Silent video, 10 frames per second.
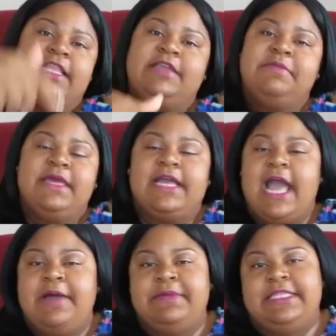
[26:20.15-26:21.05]
Leave me a
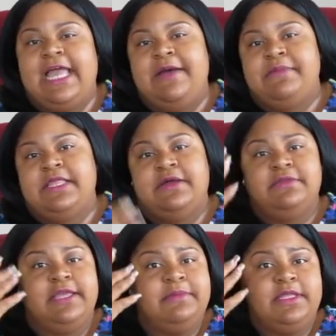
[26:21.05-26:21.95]
comment down below.
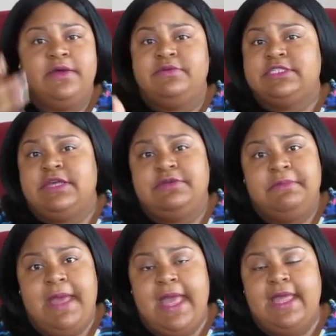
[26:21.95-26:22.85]
Let me know what's on
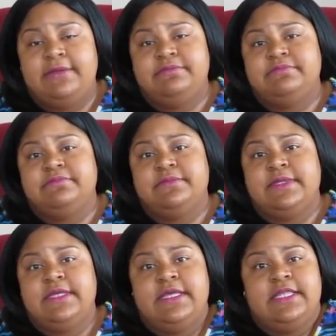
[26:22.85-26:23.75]
your mind.
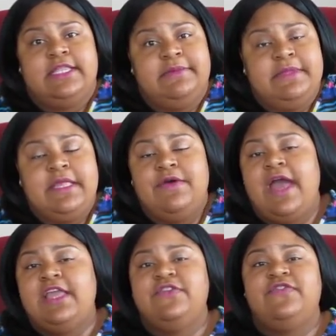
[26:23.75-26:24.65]
Let me know
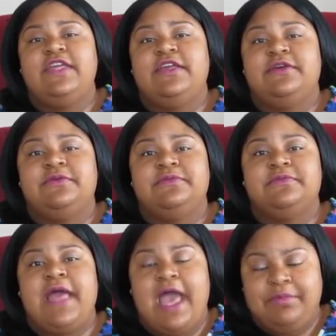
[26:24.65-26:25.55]
how you feel.
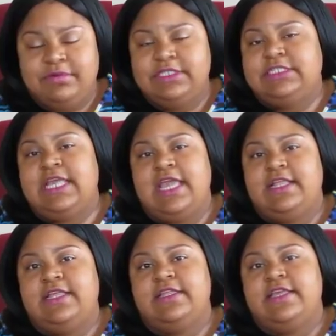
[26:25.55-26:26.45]
I
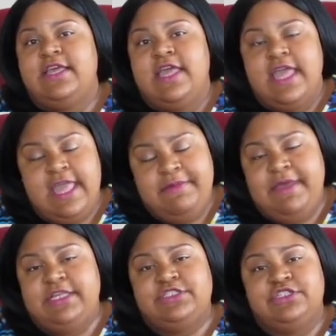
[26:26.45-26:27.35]
appreciate it. And
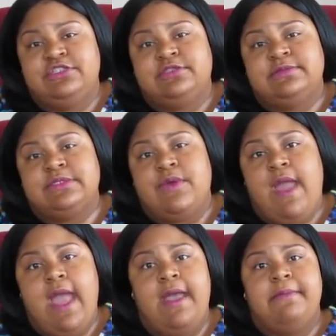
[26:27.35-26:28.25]
make sure you
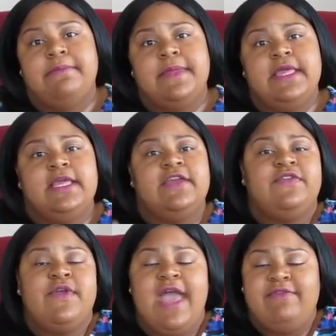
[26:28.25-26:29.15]
subscribe. If
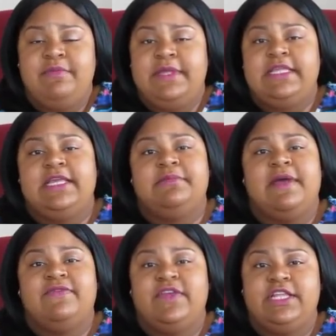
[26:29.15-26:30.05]
you haven't been getting
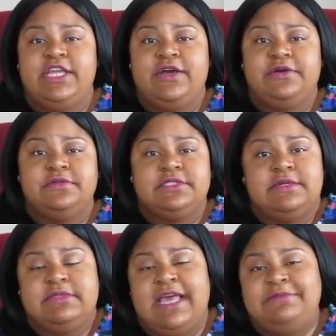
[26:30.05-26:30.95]
my videos,
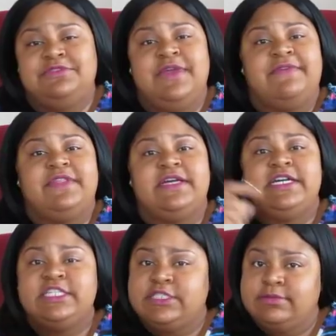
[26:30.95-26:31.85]
sometimes you have to
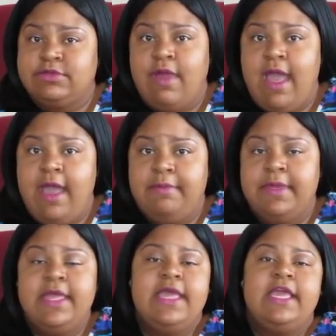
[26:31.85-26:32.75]
unsubscribe
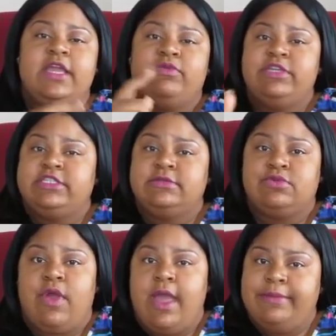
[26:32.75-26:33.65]
and
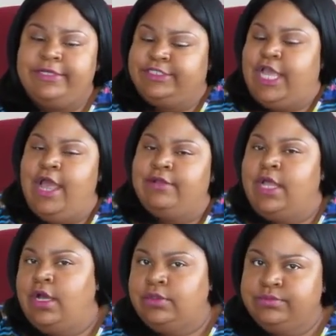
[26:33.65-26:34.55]
resubscribe, because y'all
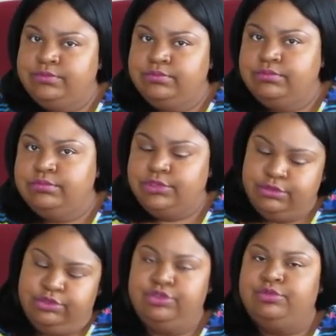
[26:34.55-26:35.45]
know
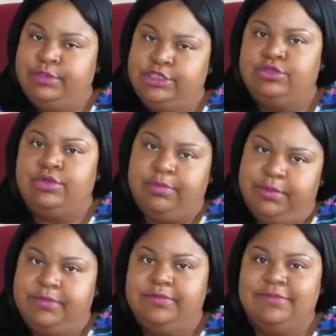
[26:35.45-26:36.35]
YouTube be
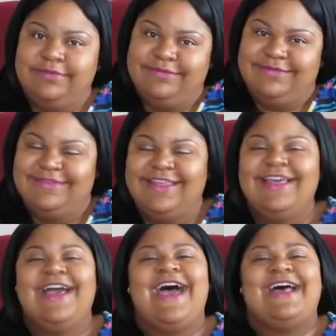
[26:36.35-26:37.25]
tripping.
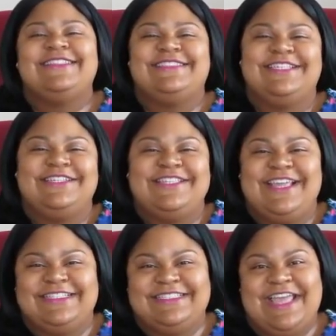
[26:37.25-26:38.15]
I'll see you
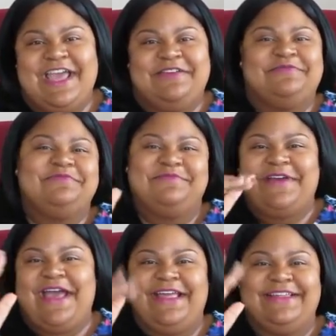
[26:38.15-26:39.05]
next time.
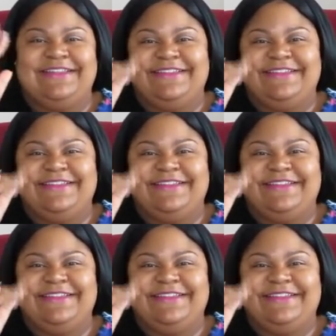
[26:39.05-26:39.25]
Bye.